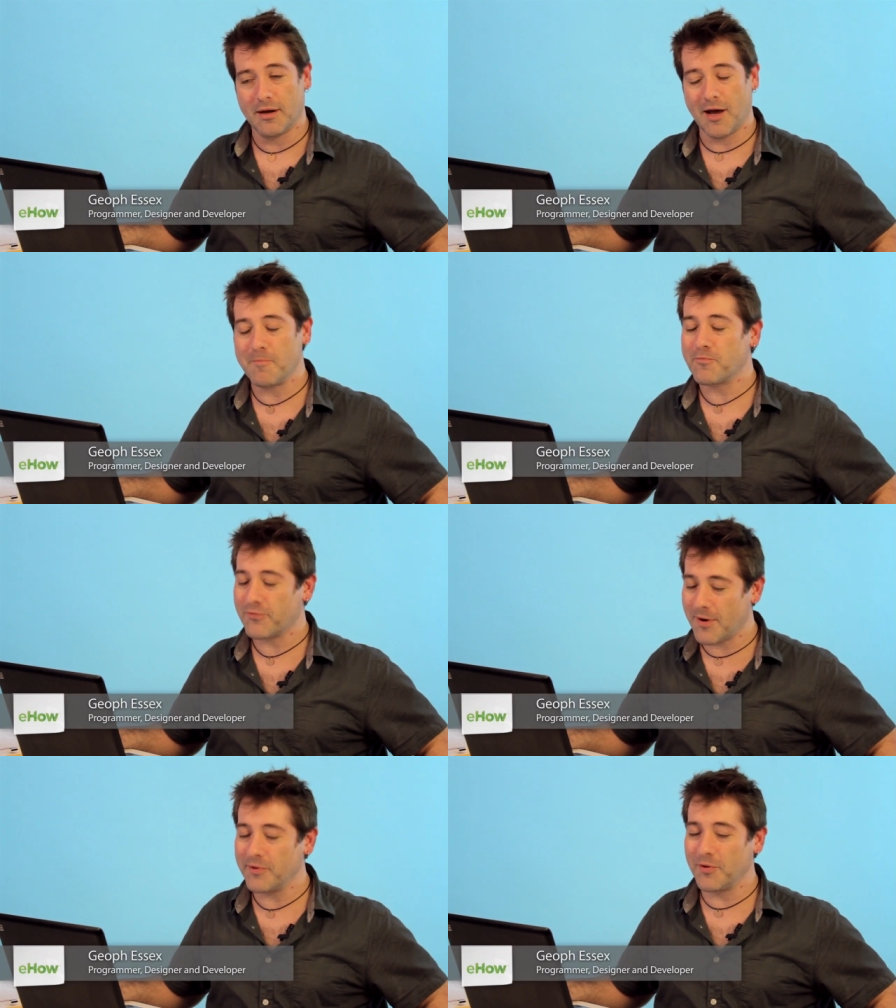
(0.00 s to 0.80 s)
Now, I
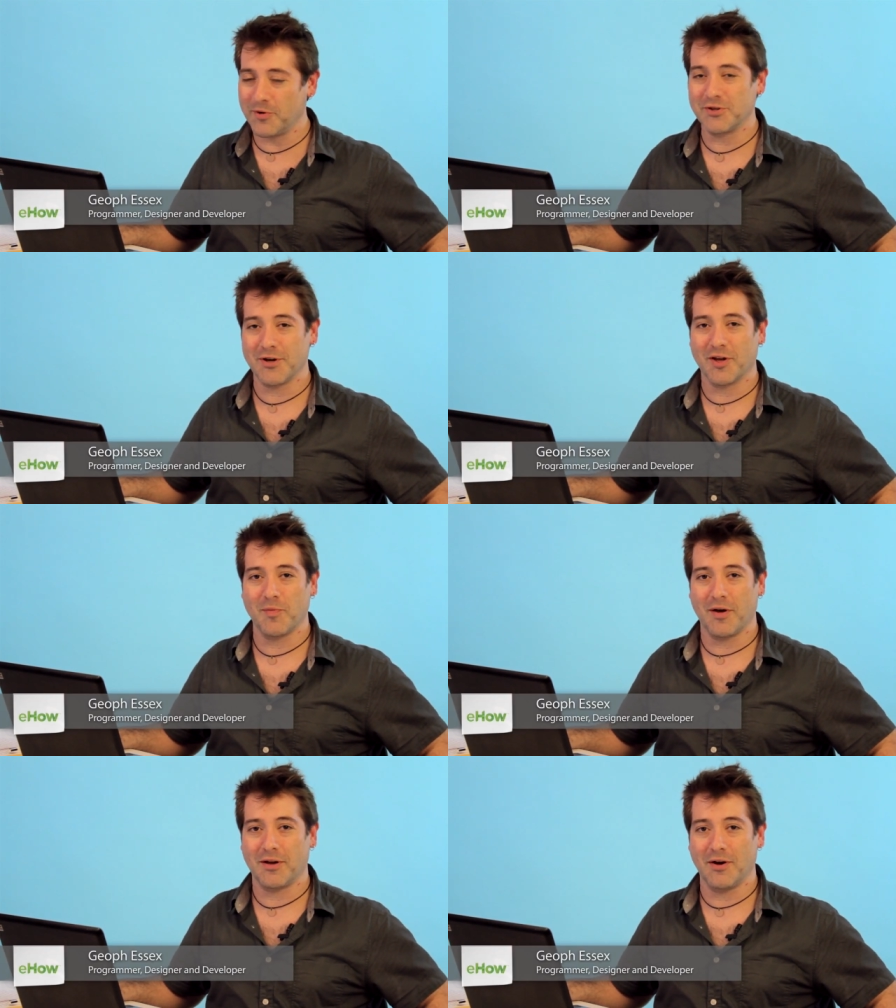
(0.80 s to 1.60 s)
probably know what you're talking
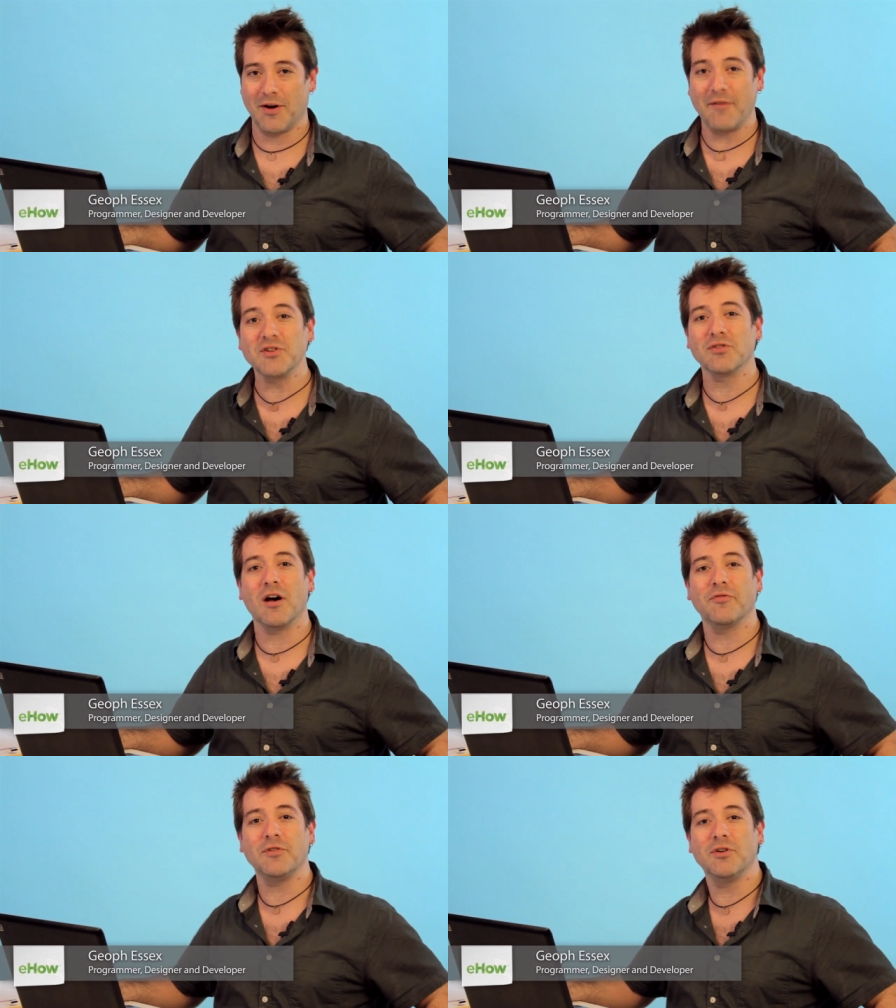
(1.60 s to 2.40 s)
about here. Every so
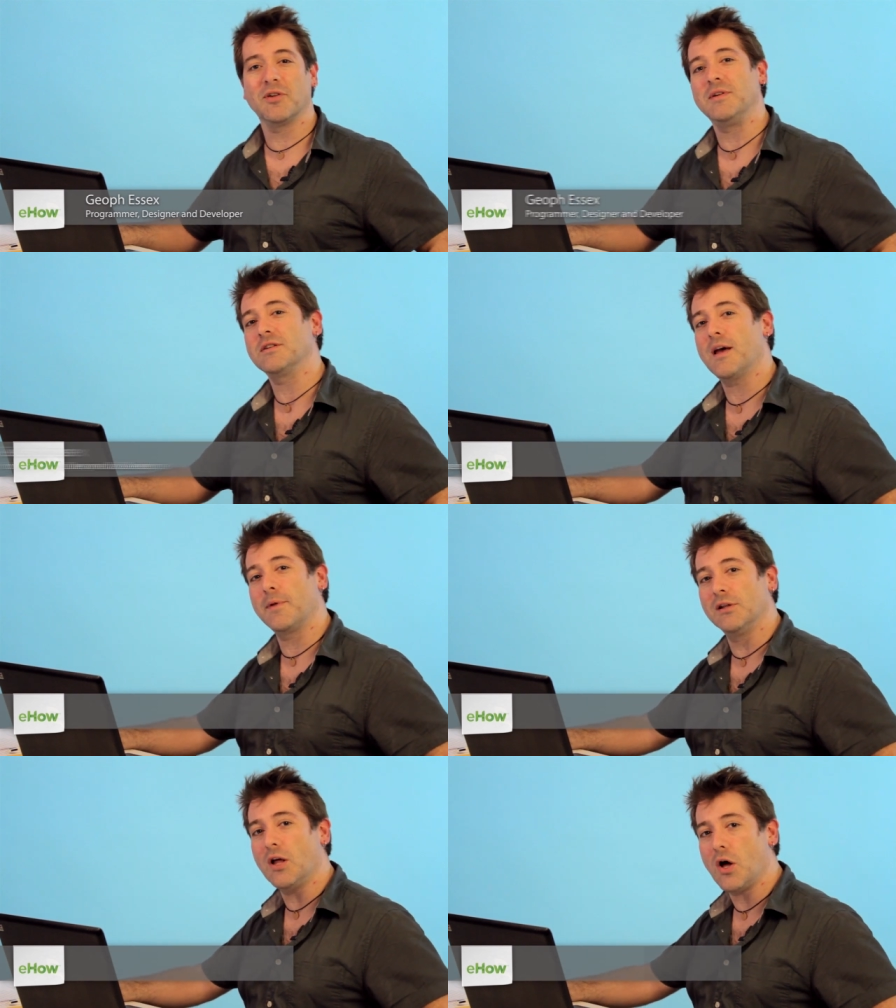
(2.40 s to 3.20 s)
often, you're going to be
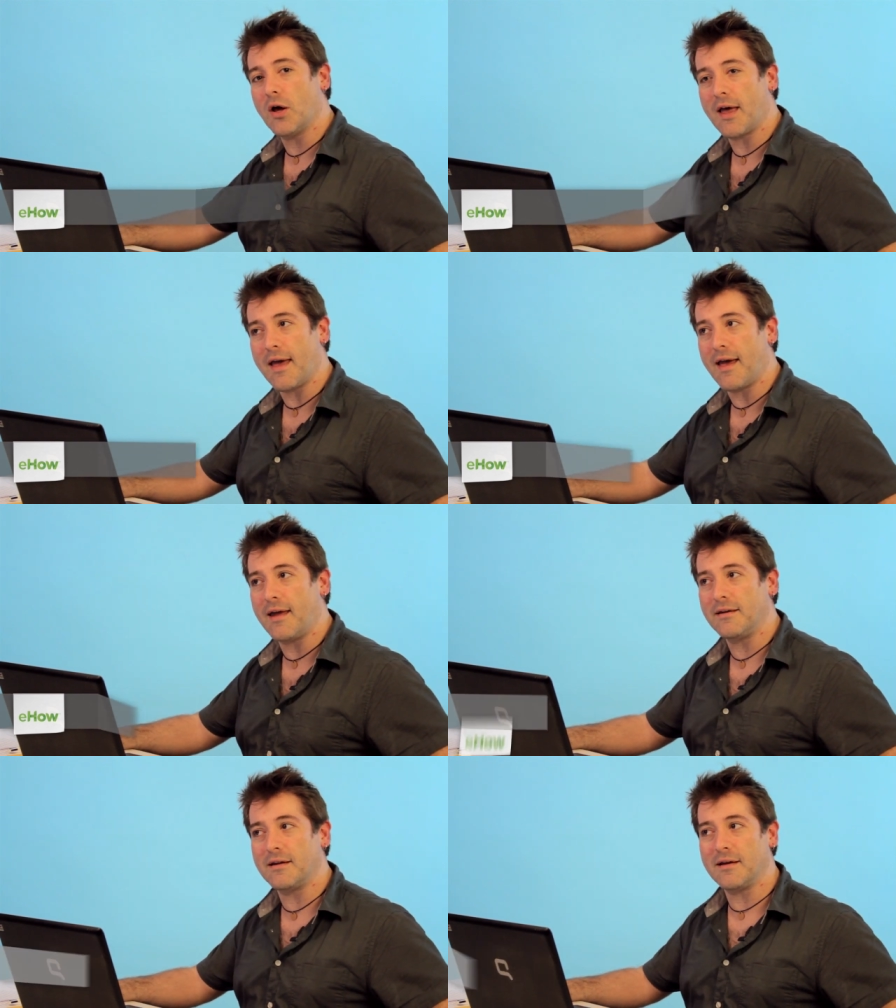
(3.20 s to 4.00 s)
typing along,
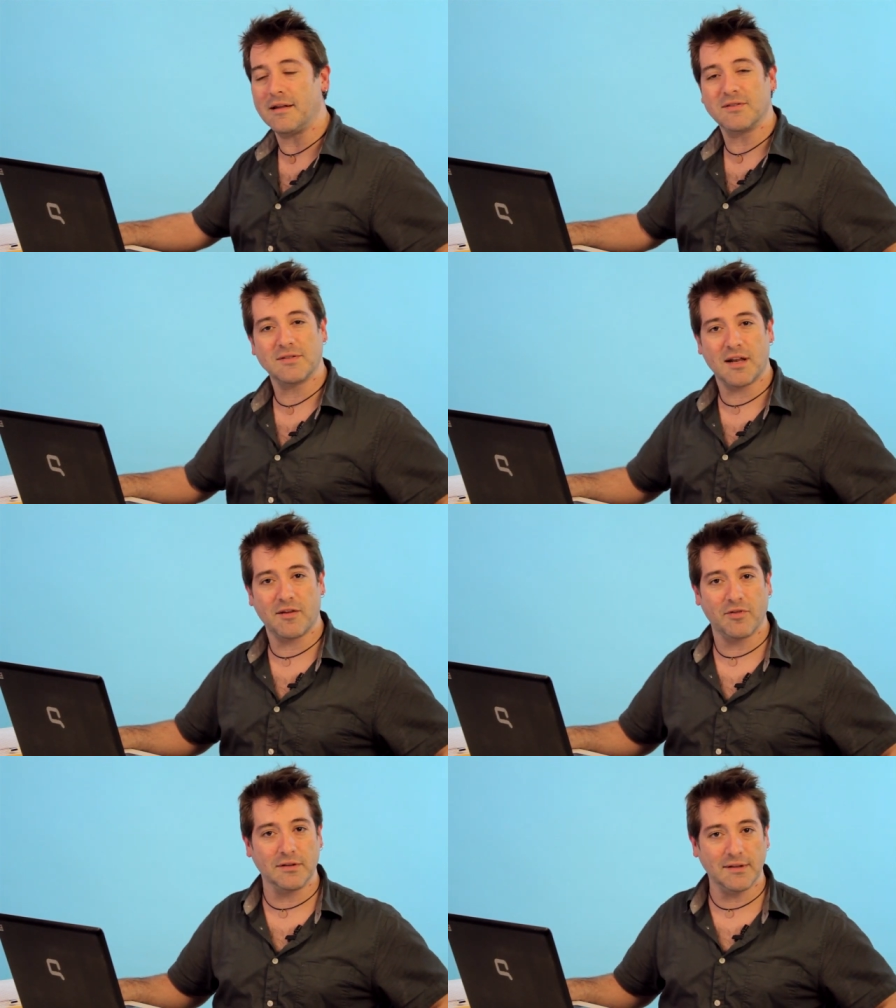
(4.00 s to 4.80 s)
and uh, instead
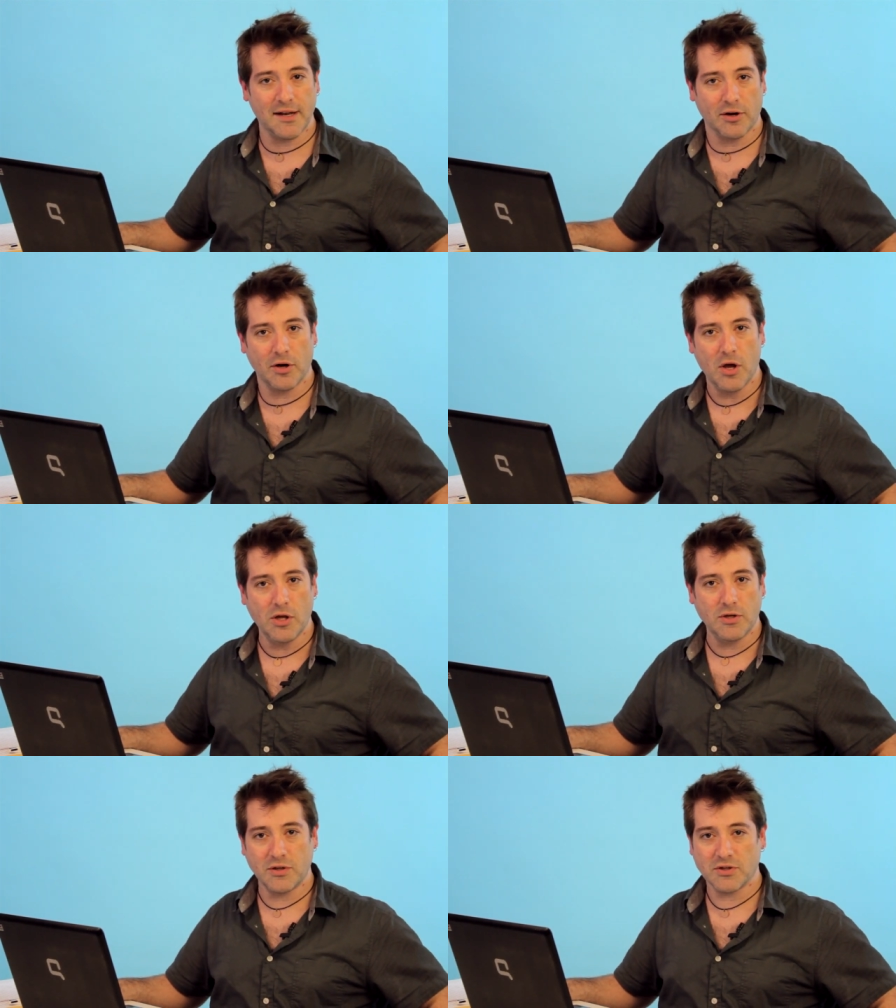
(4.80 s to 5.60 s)
of a letter,
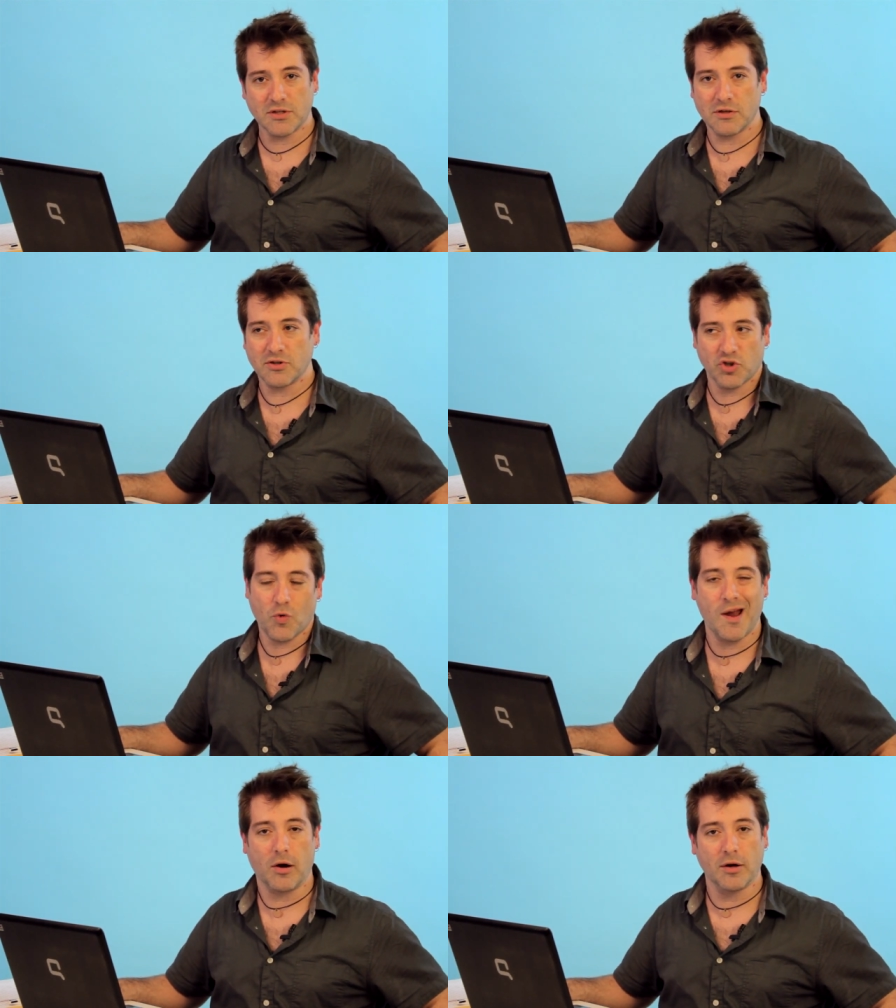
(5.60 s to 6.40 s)
you get just a
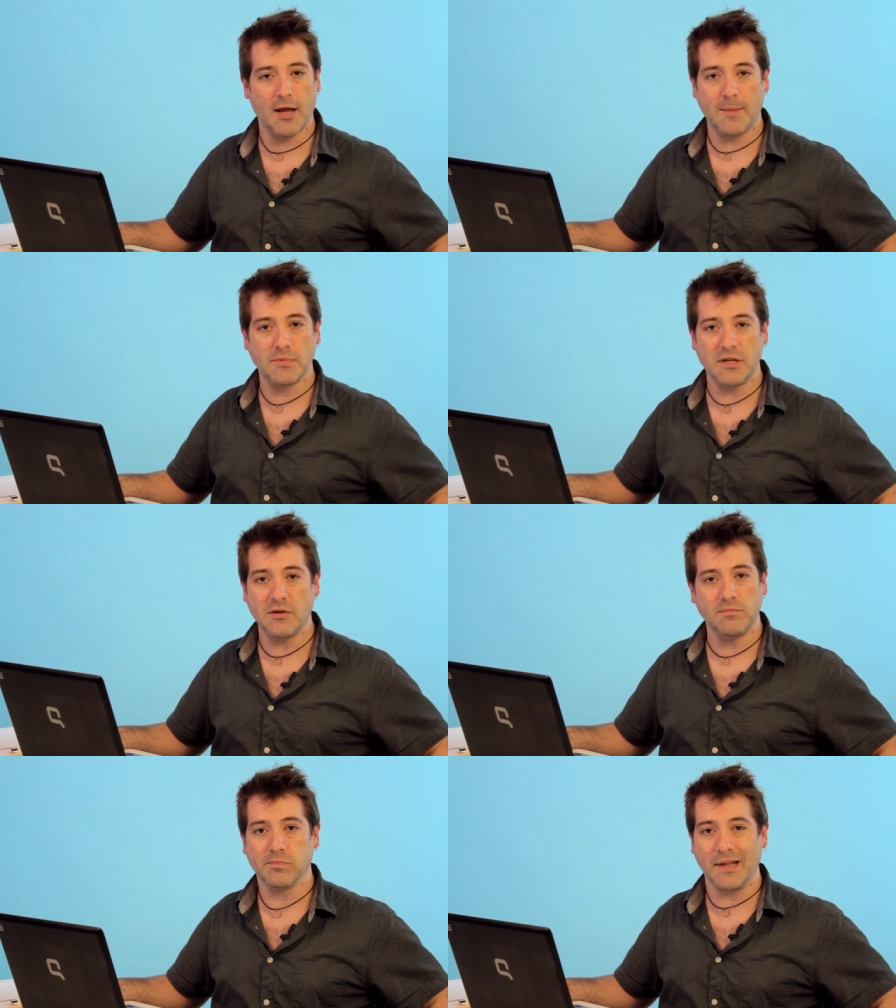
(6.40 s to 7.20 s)
square, an
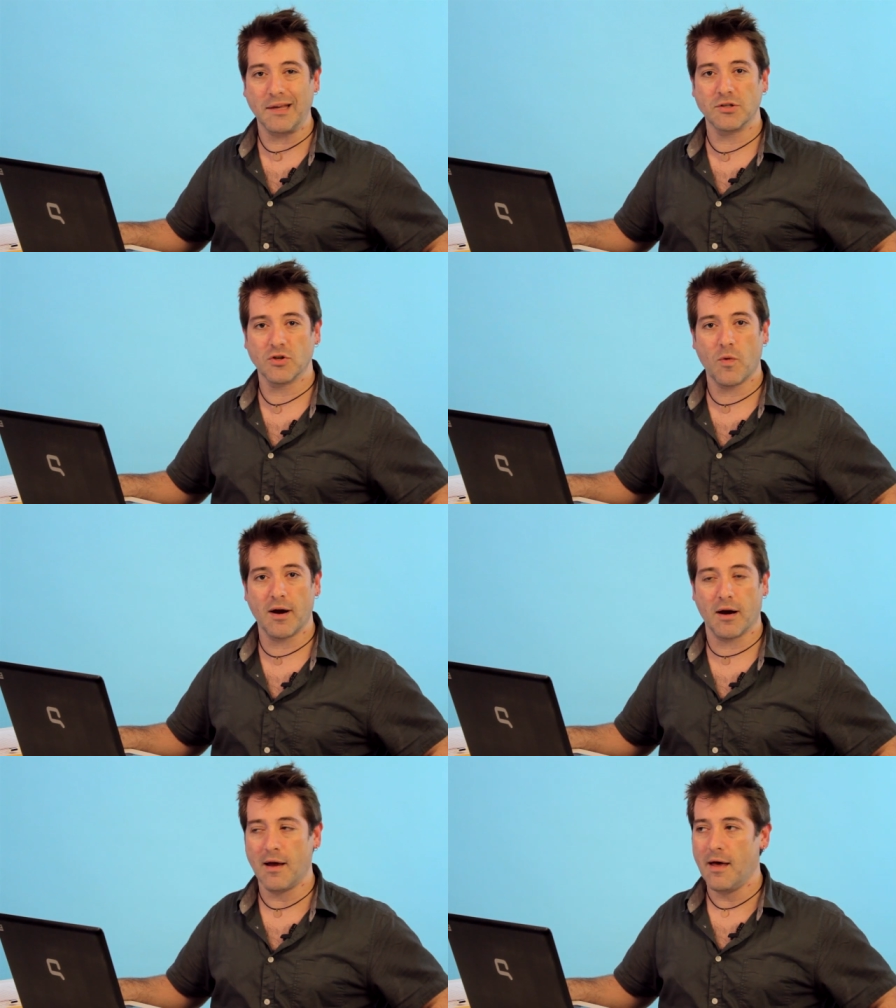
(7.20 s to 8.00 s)
empty blank
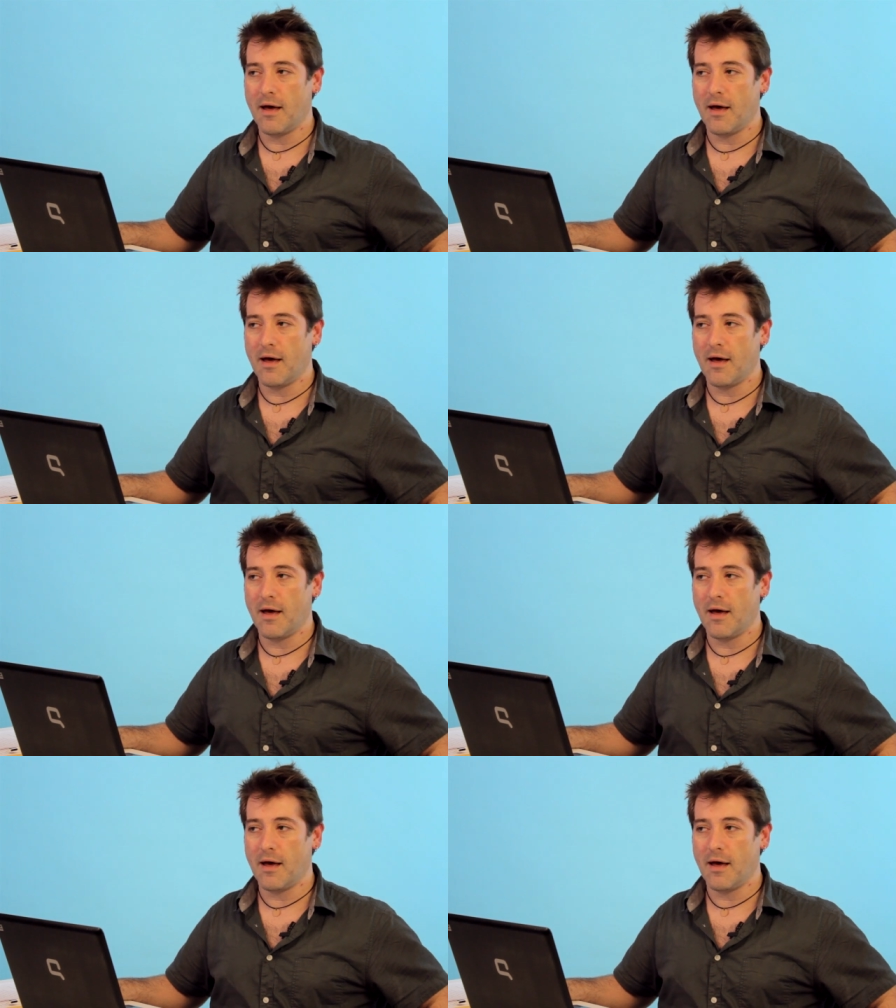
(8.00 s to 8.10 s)
square.